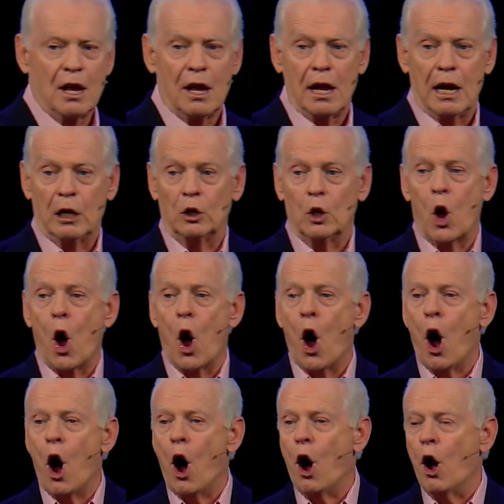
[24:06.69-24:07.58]
and
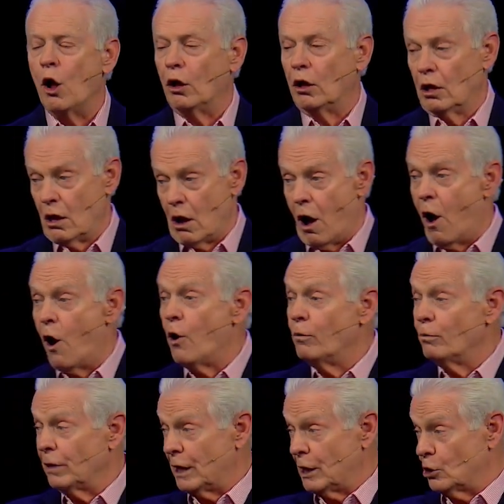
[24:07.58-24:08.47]
all, all
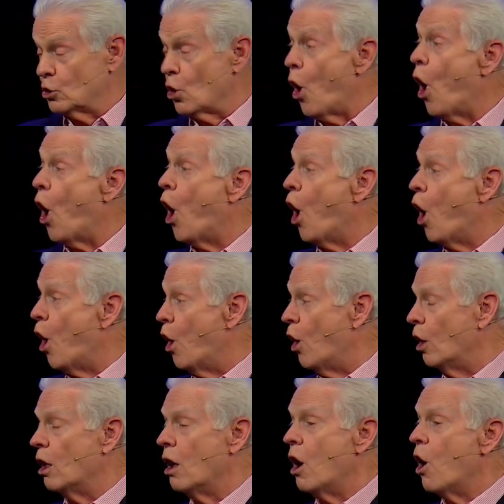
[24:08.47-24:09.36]
means
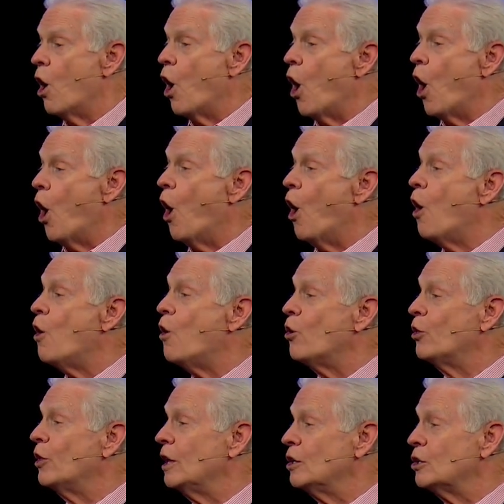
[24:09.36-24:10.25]
all,
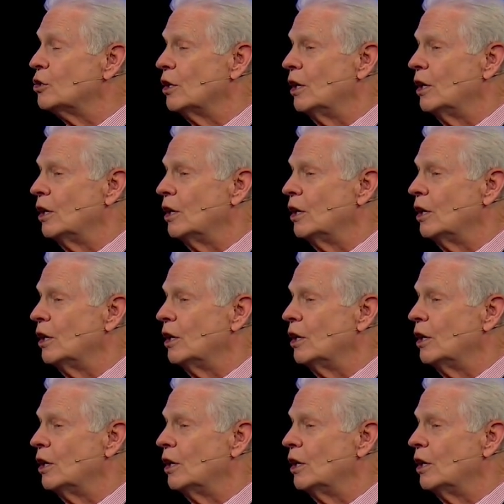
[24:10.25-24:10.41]
all these